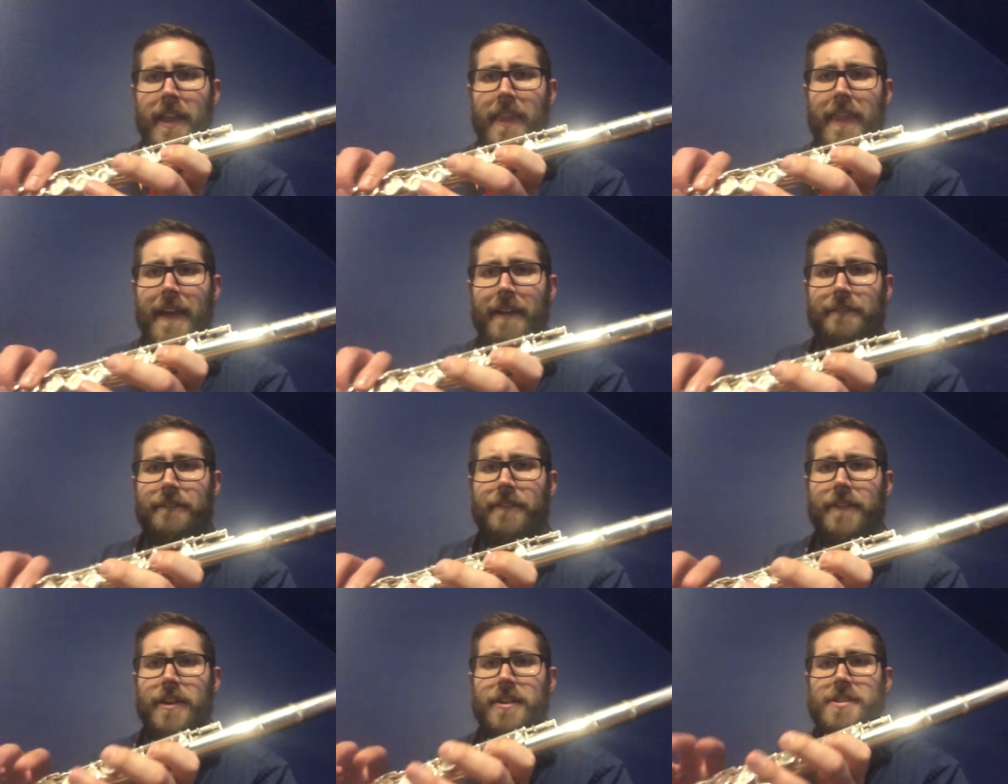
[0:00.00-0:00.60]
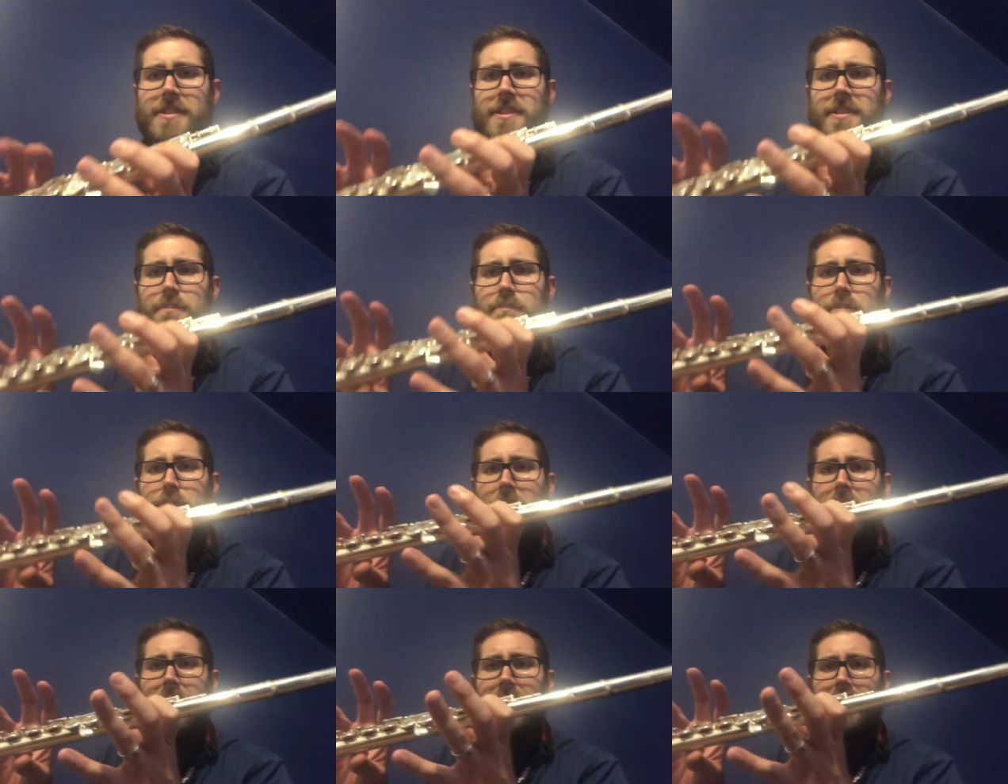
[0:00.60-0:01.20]
that first
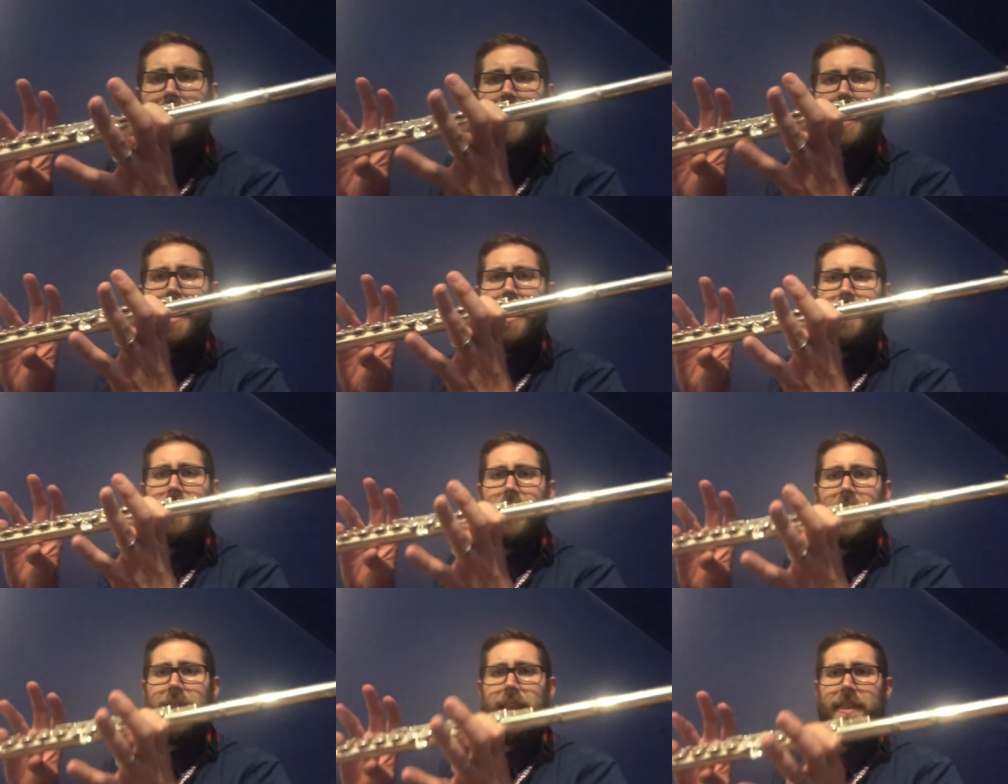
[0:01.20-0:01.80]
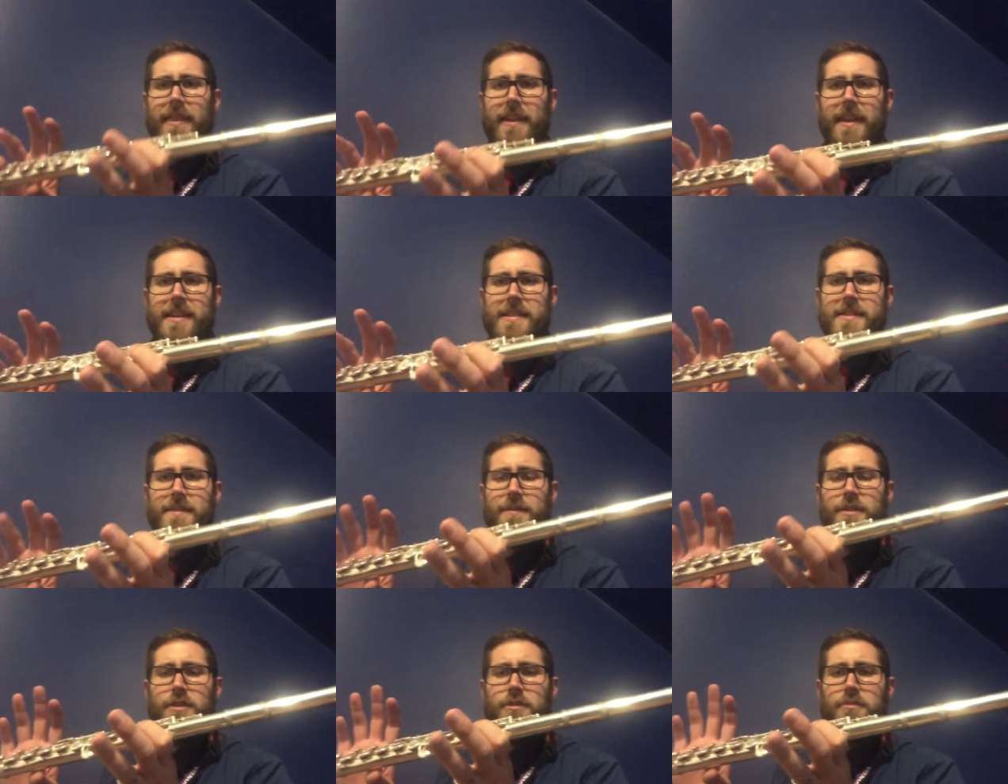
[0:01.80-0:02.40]
button down like this.
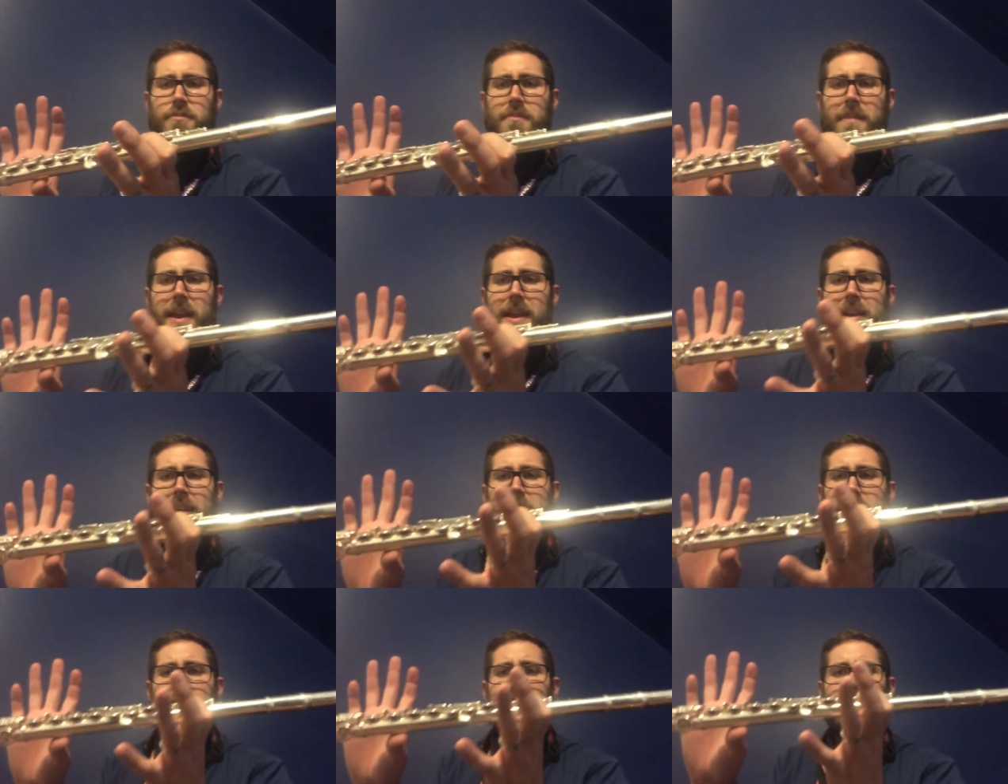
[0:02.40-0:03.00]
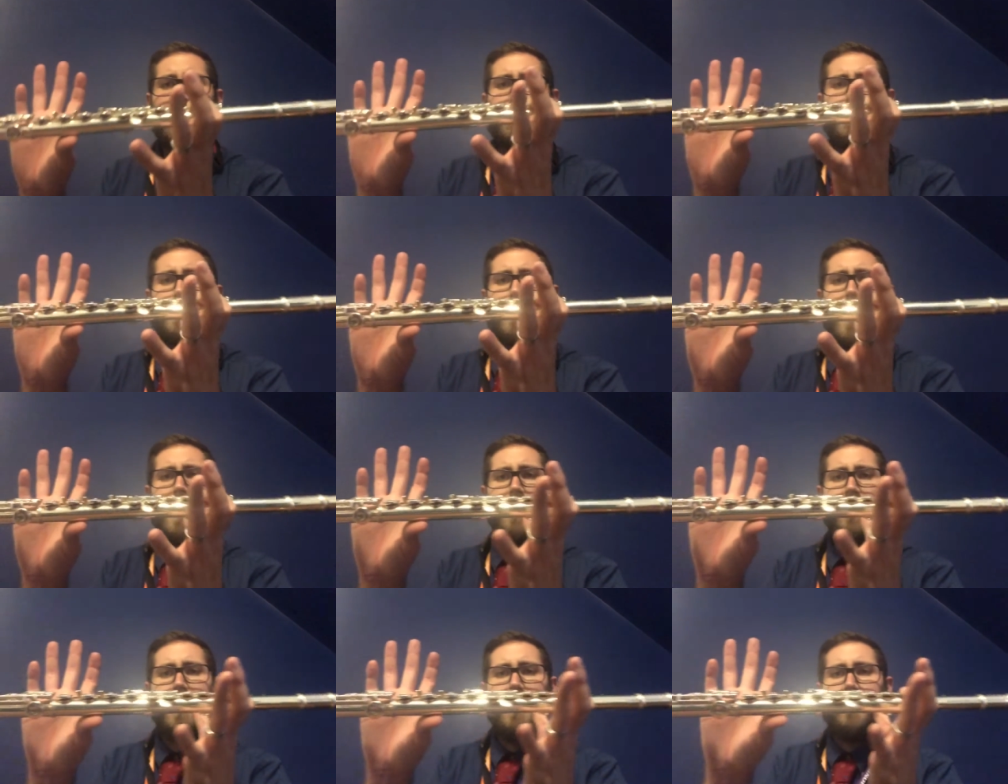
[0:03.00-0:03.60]
If you make it, you can
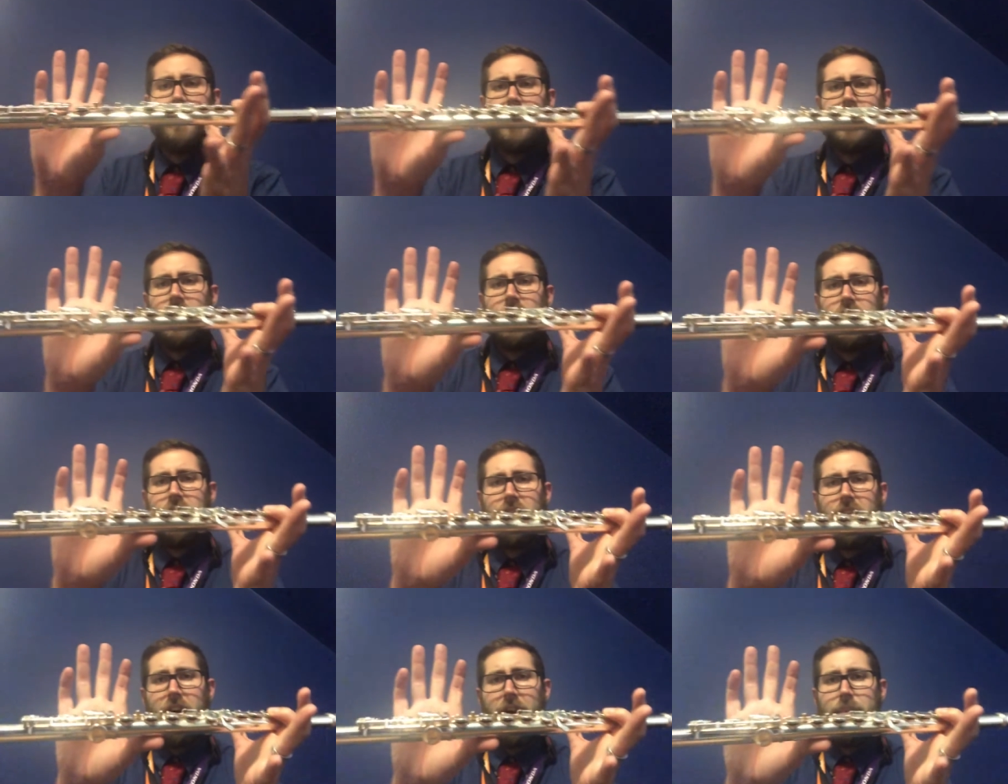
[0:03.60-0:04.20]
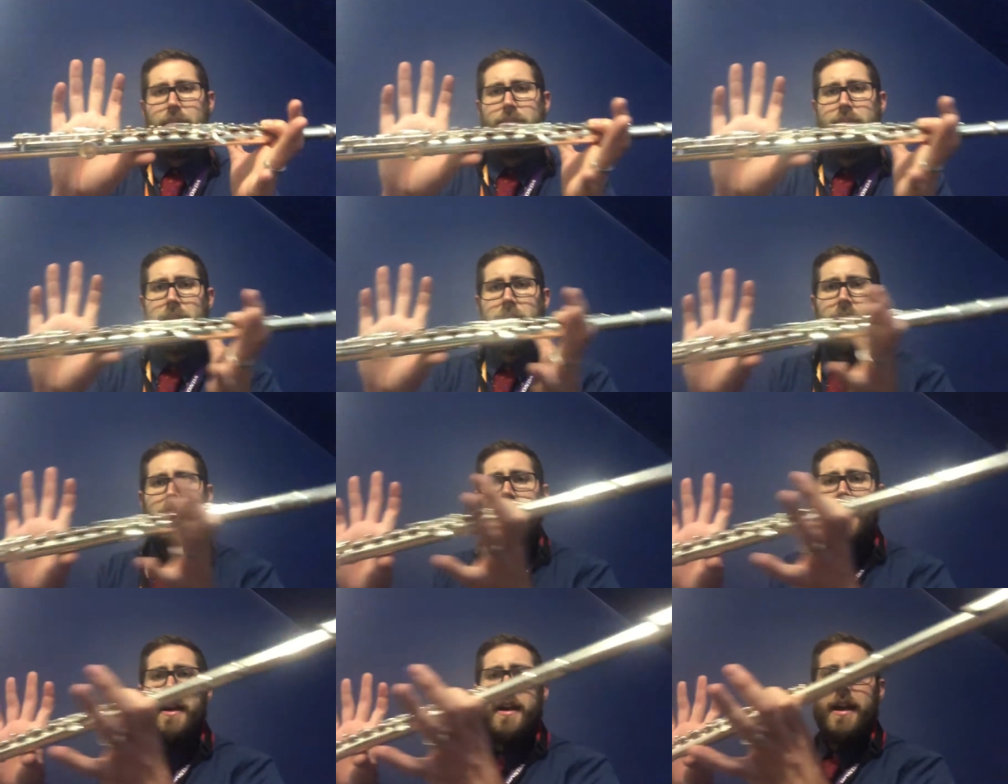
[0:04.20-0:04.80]
cradle it with your thumb
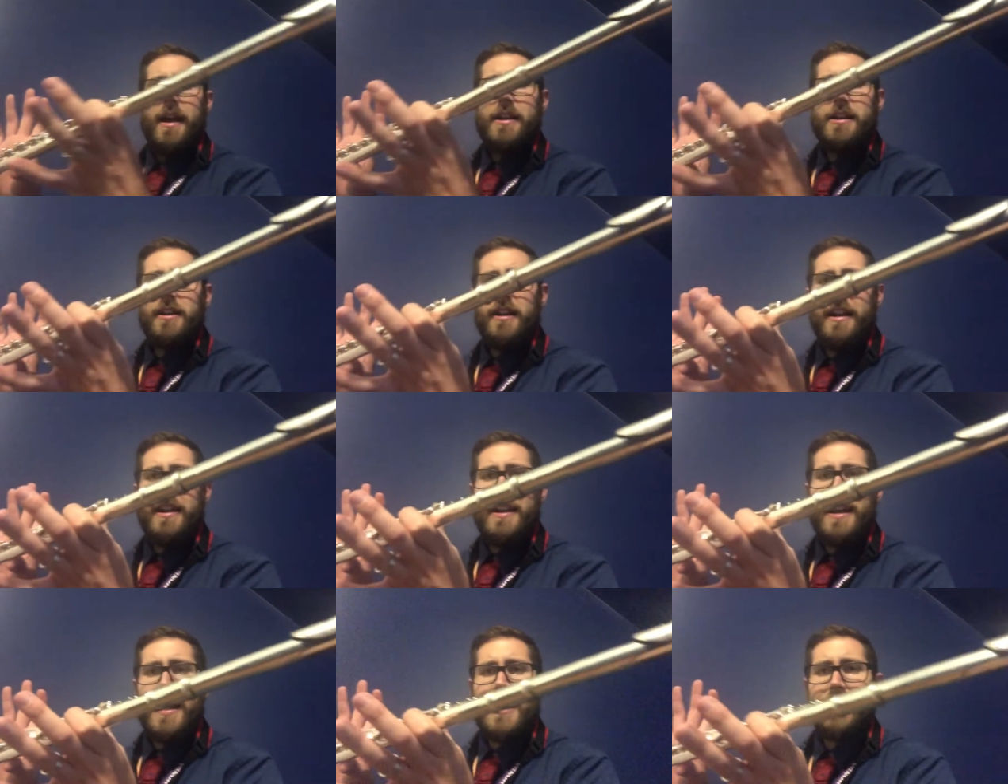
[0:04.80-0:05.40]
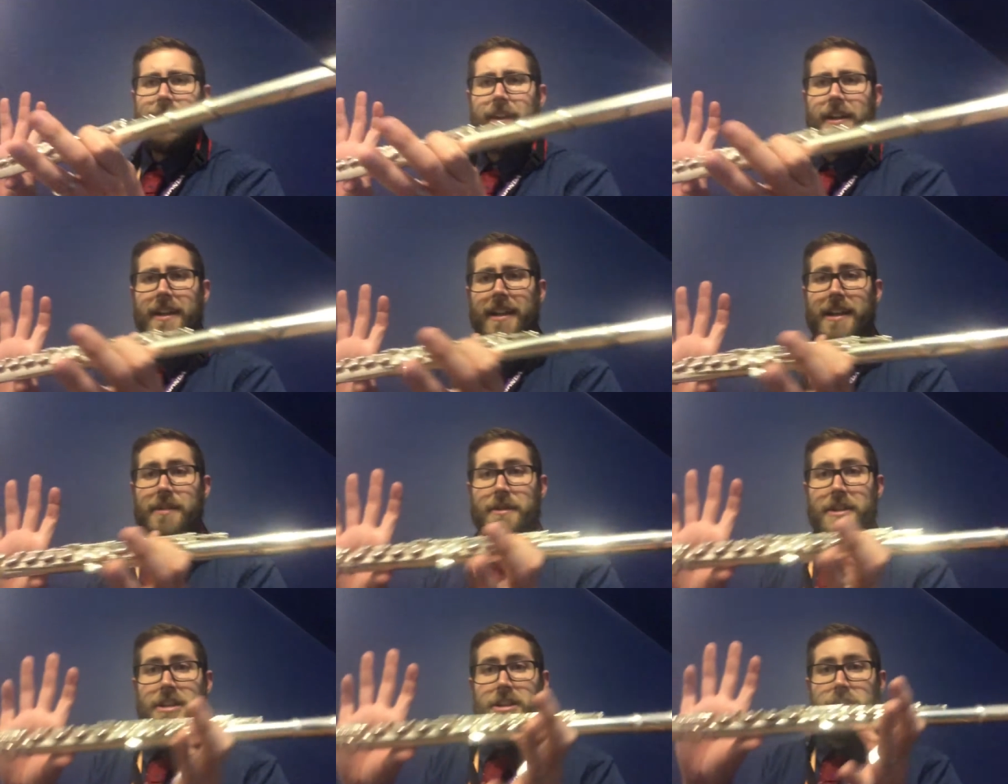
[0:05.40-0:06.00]
and your index finger. Can
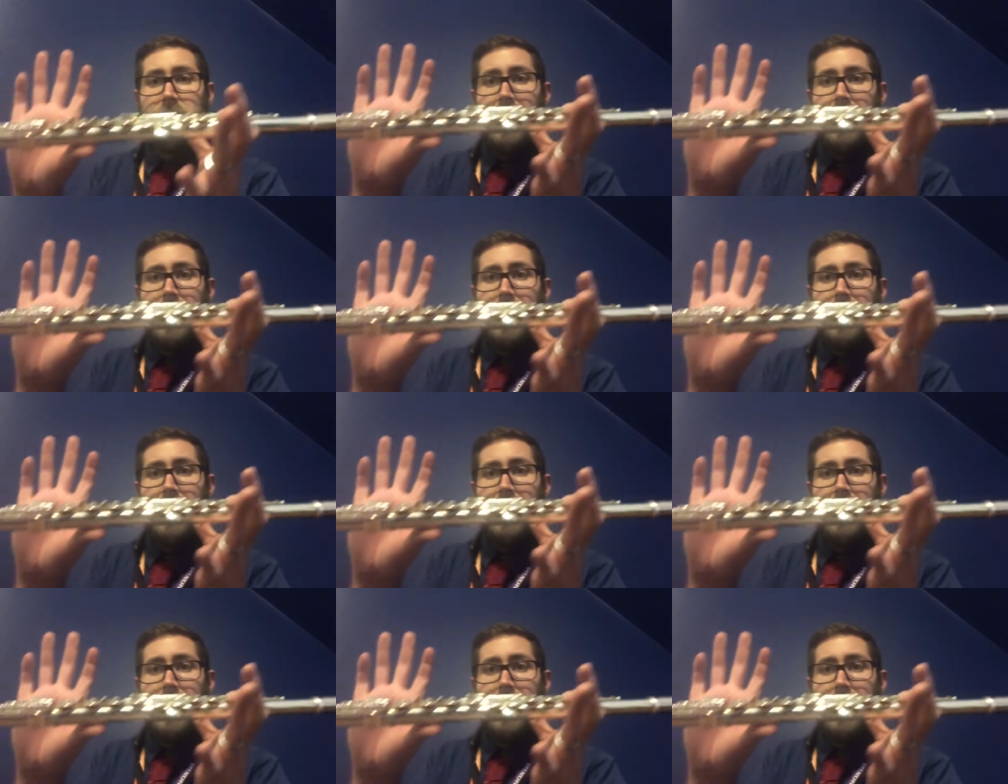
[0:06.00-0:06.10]
anyone do